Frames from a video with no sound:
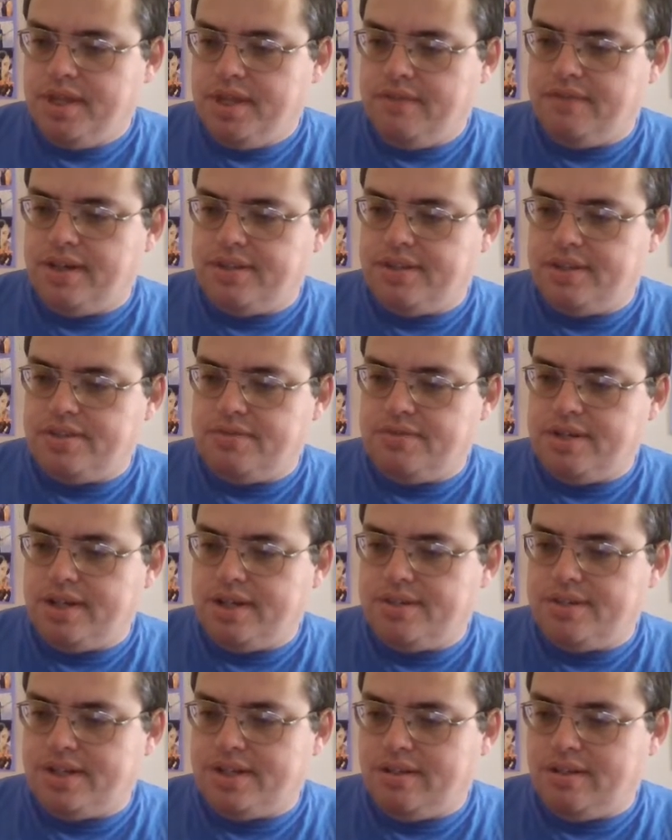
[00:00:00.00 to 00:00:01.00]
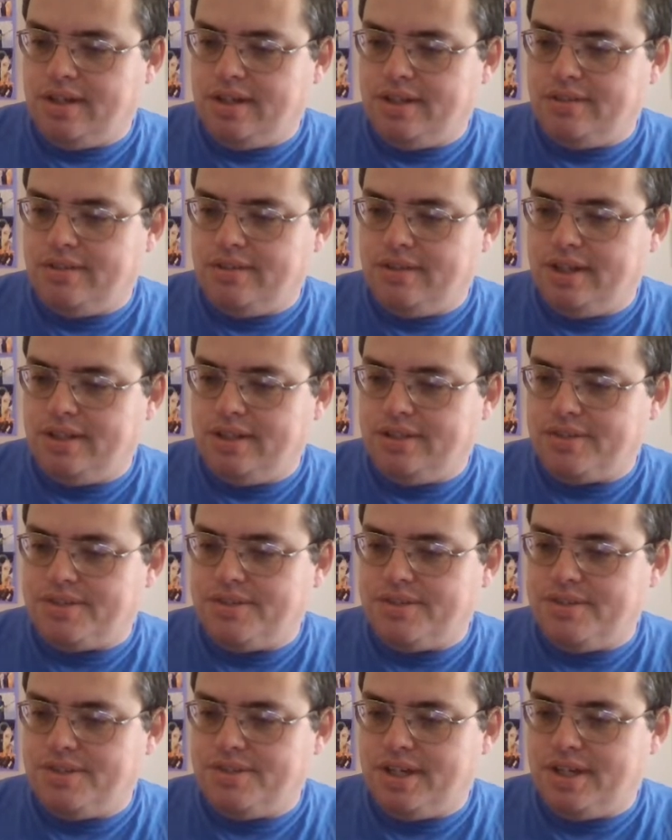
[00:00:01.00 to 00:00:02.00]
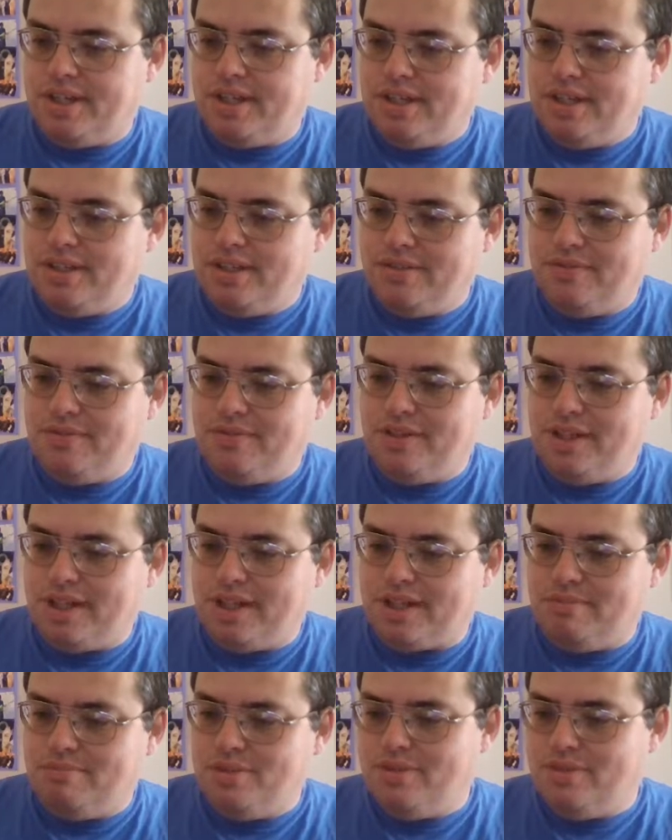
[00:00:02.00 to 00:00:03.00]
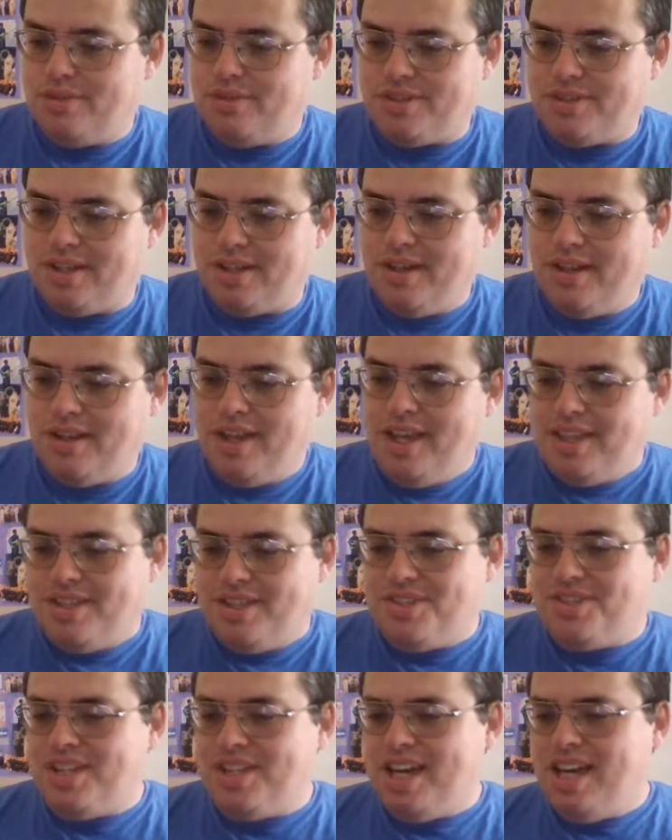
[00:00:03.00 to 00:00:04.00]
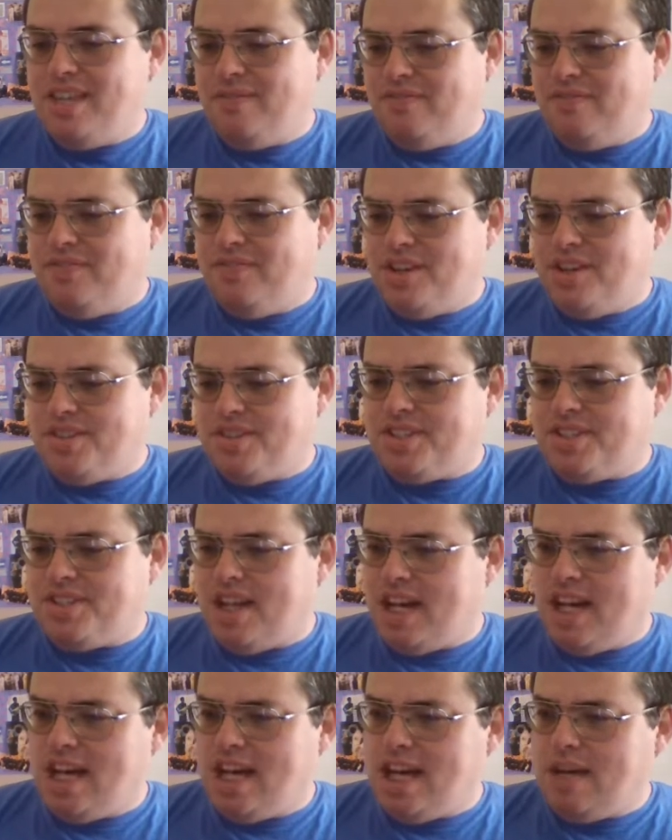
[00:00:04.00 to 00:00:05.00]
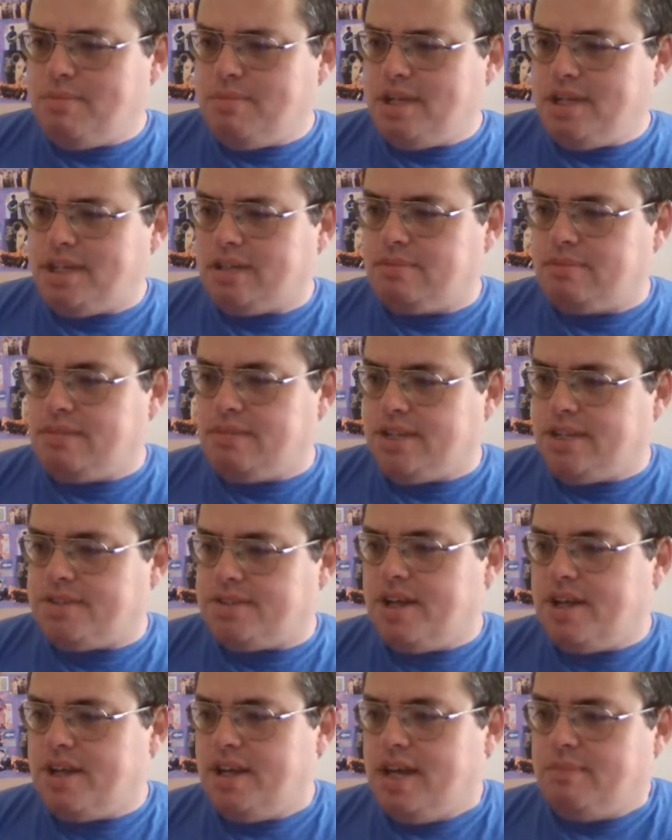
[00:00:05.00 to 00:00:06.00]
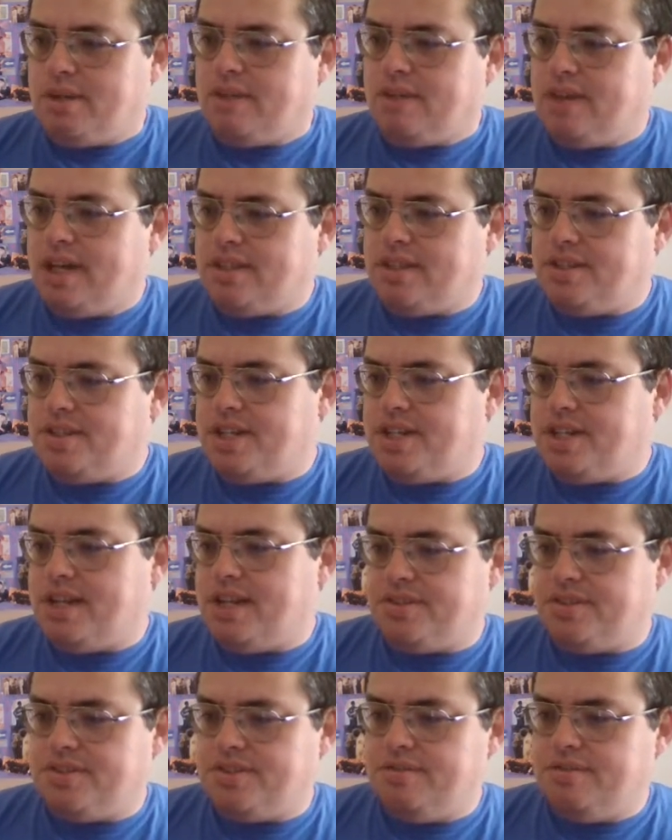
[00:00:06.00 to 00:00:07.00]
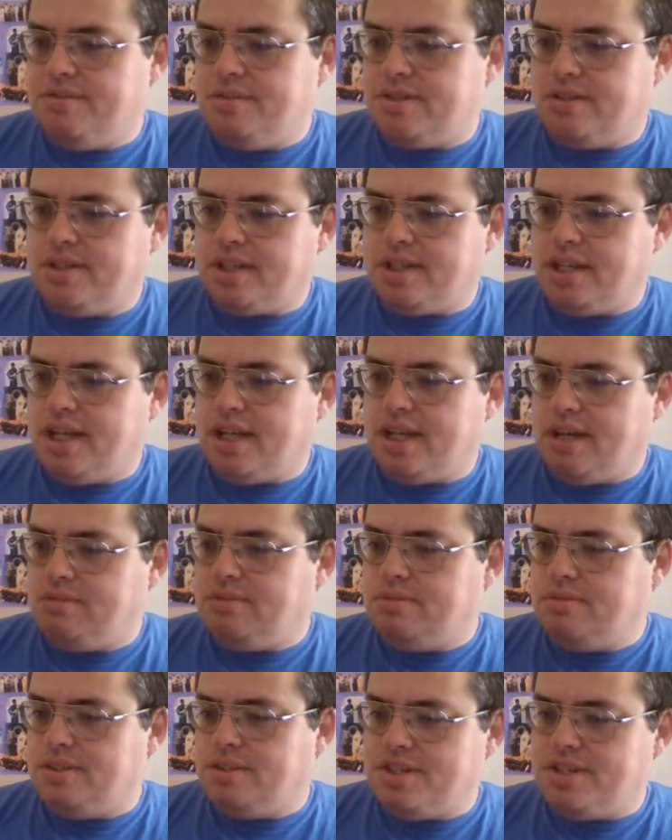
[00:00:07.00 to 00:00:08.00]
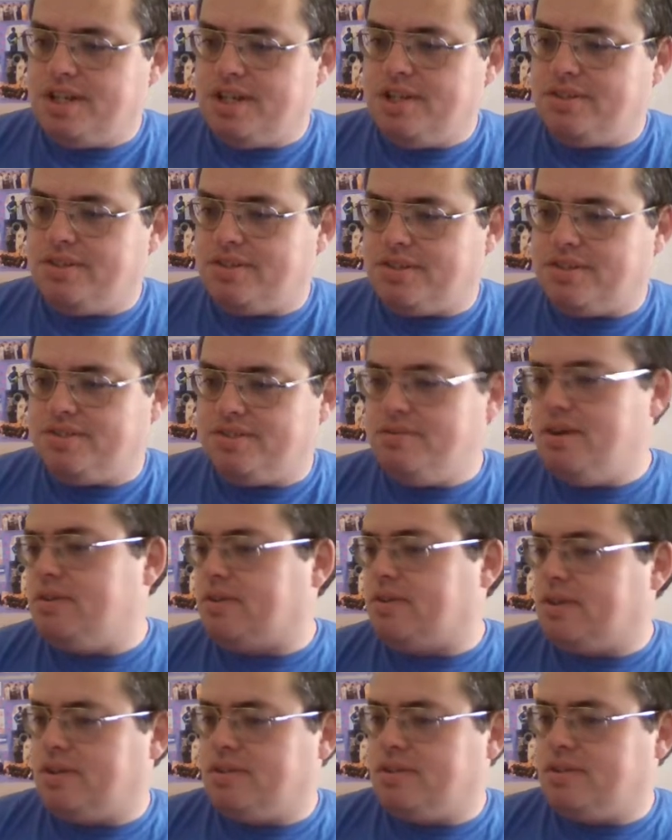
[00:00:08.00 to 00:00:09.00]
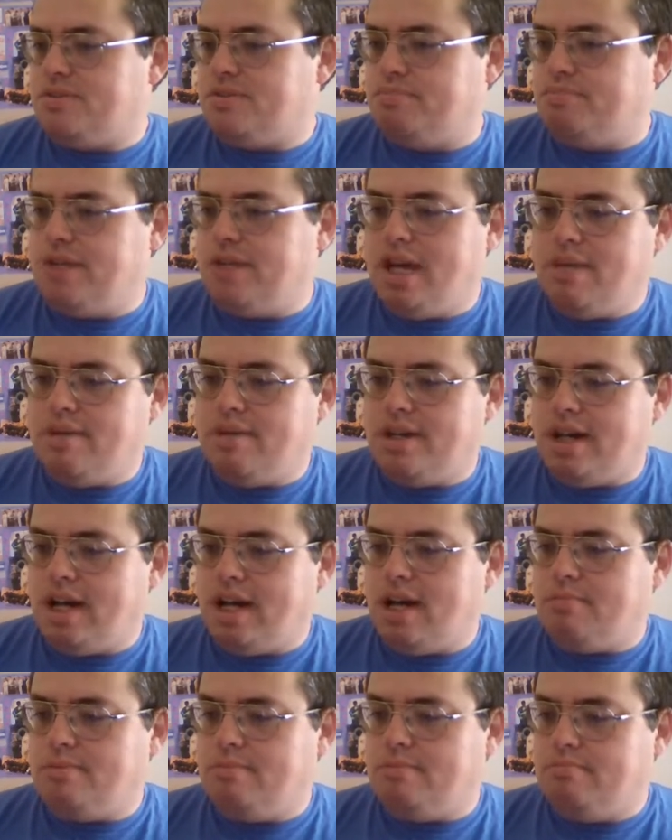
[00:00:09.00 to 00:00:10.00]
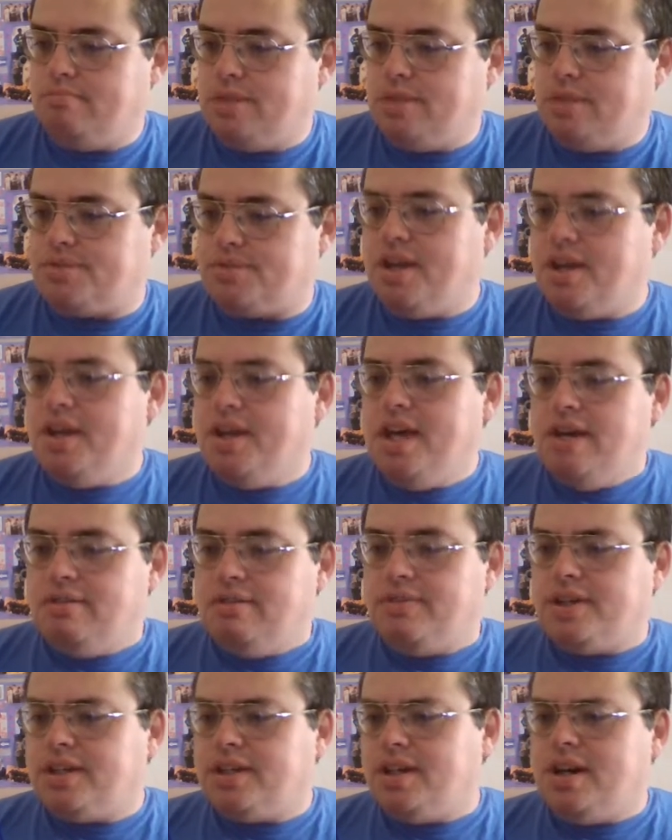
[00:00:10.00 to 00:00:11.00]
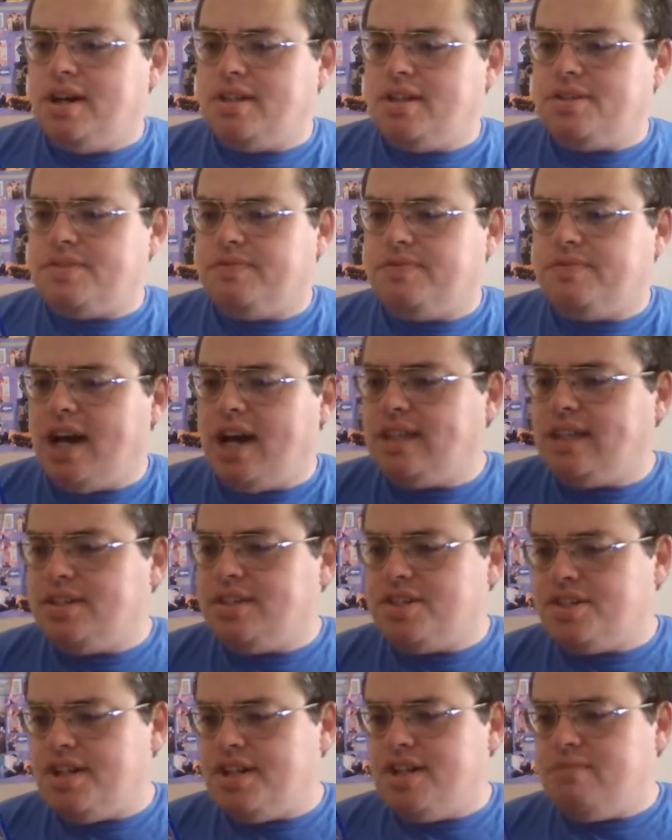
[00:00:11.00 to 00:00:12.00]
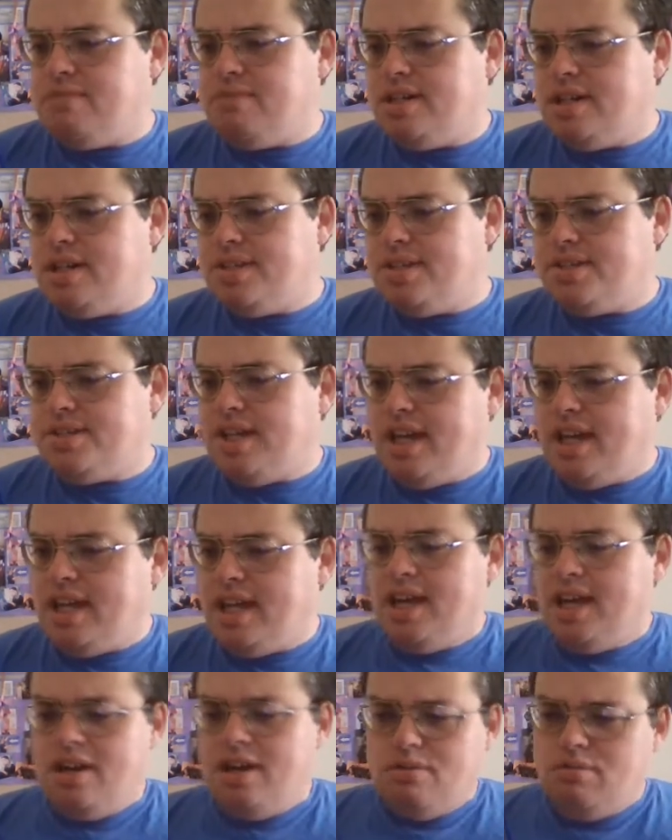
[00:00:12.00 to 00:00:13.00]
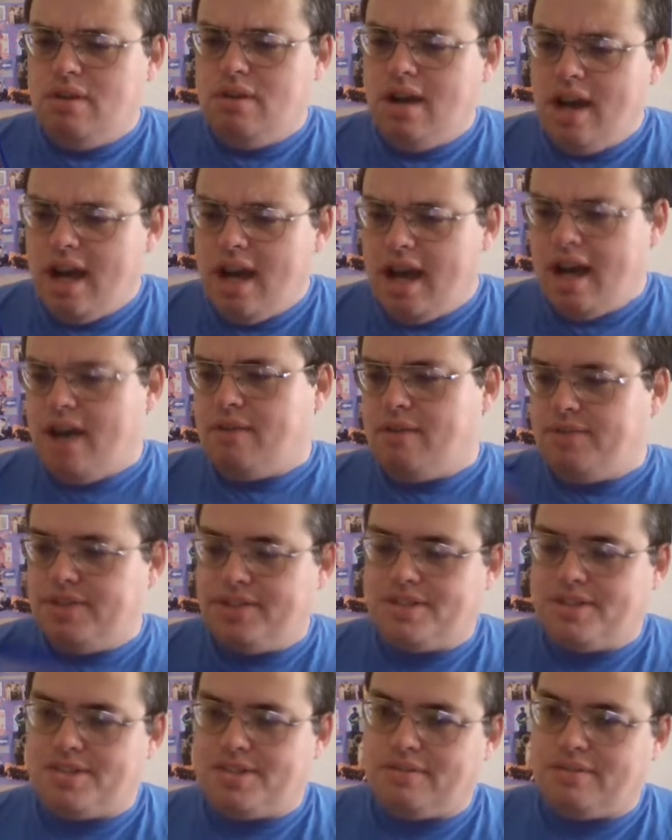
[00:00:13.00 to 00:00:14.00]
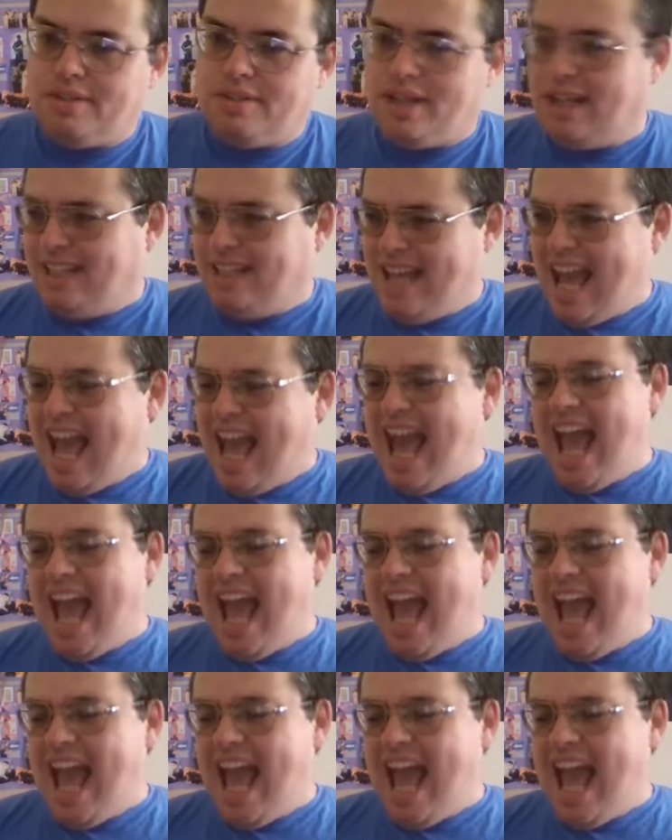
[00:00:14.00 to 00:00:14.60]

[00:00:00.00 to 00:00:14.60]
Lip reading: Thunder drowns out like the lightning sees honey, and you feel like a movie star. They say the first time ain't the greatest, but I've had the chance to do it all again. I wouldn't change a stroke, cause baby, I'm a most. With a girl as fine as she was then, wow! And he does this going, yeah!